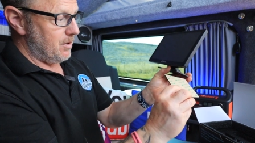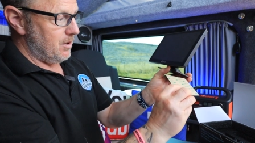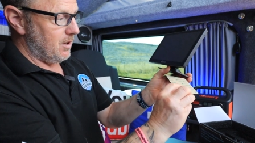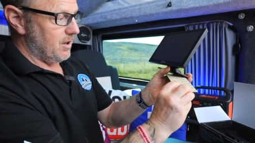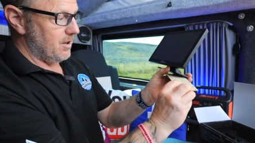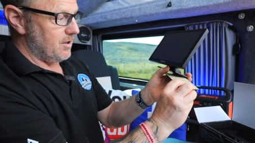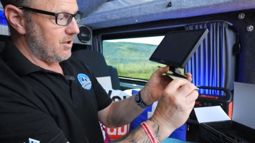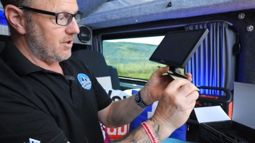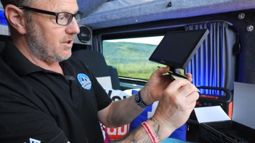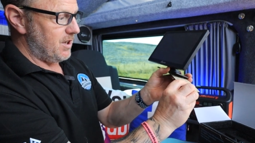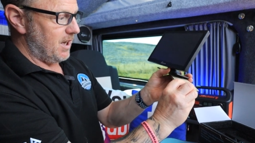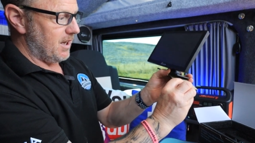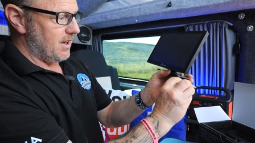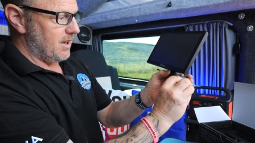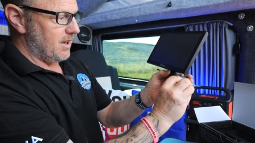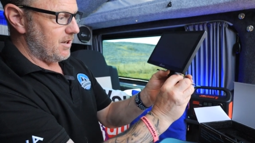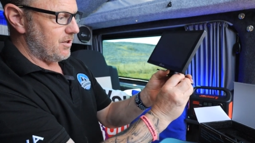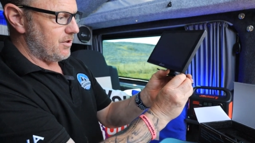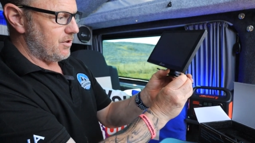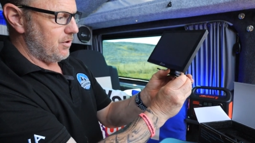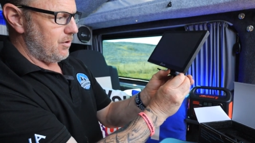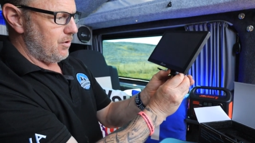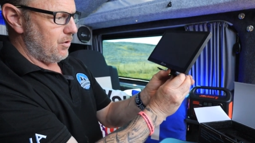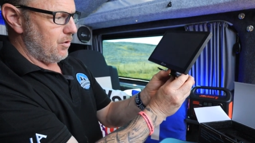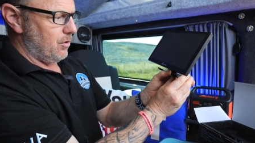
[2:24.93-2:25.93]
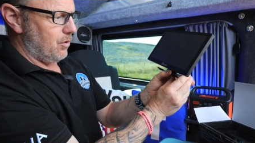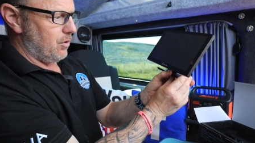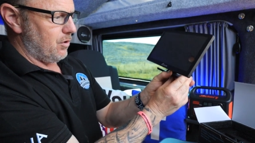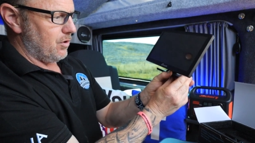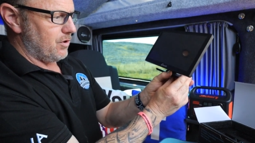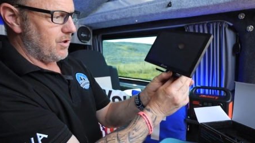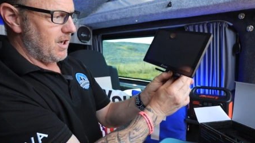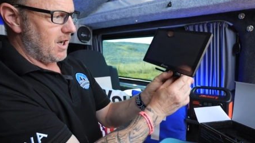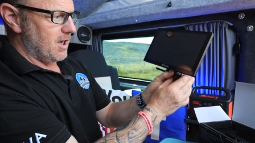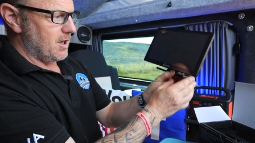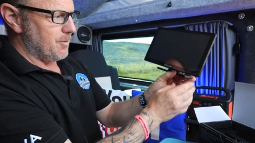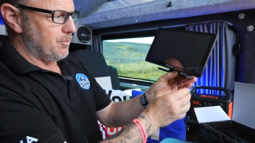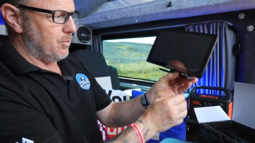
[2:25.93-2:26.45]
you can stick this to your
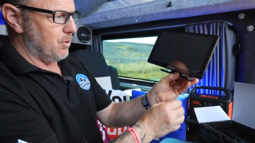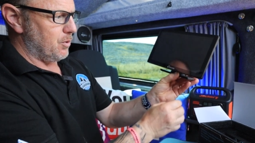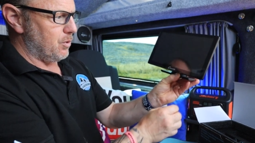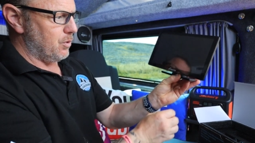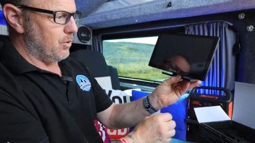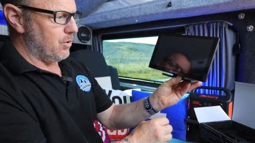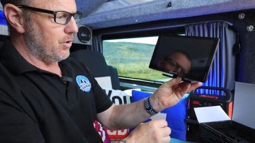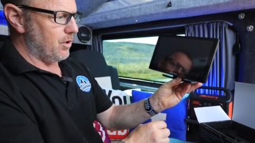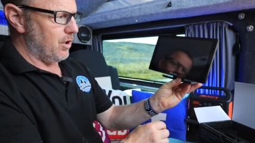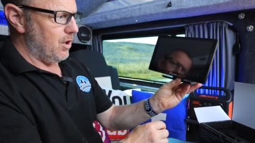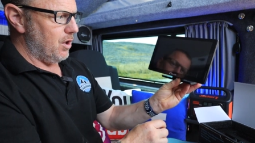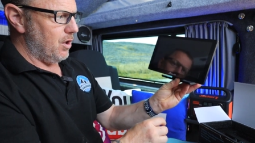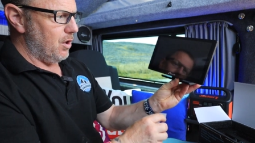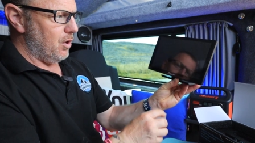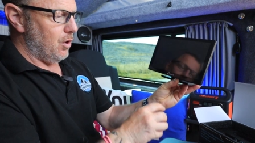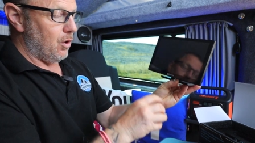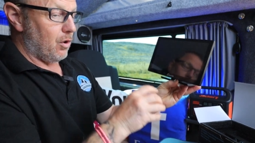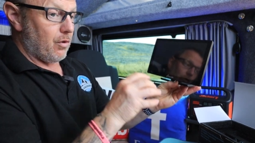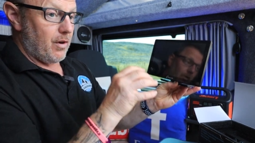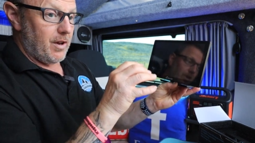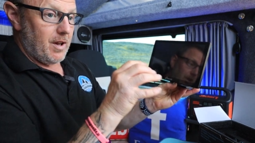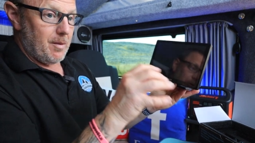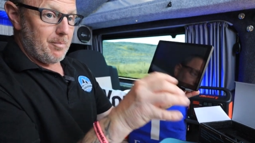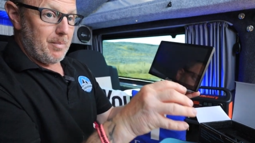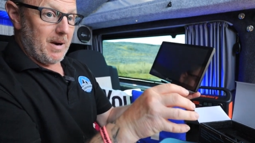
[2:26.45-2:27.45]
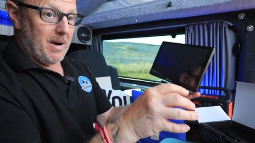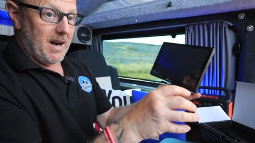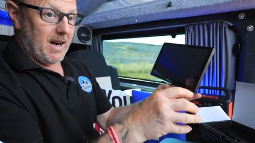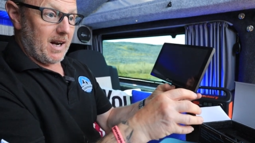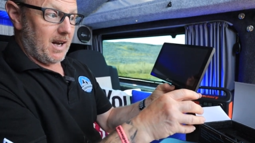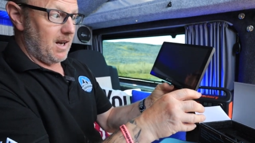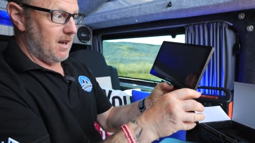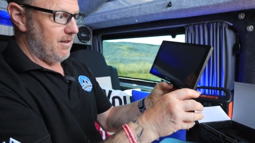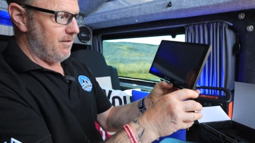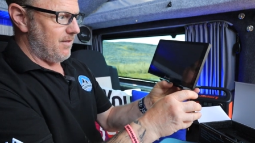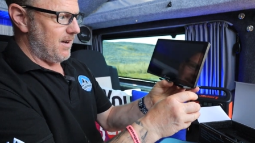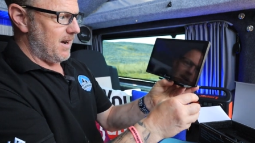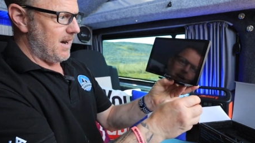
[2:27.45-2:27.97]
dashboard or in the back
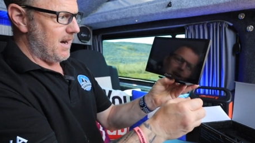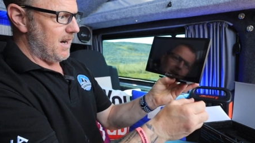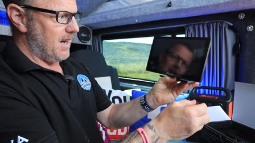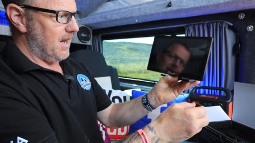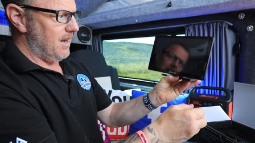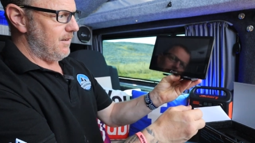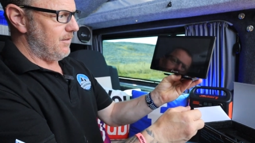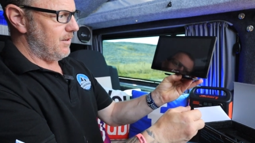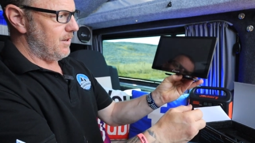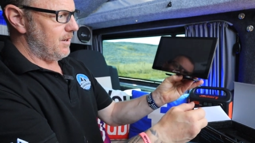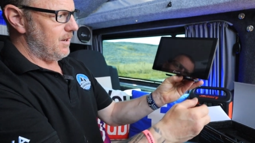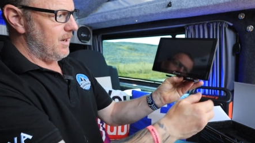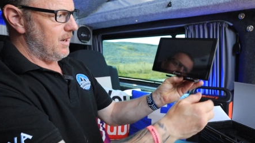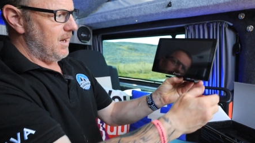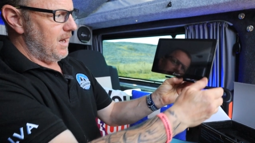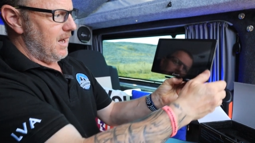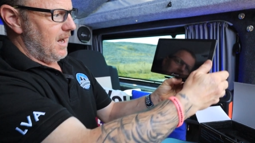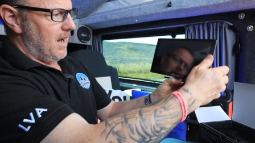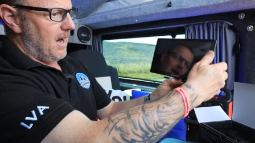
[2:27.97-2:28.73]
of your van even,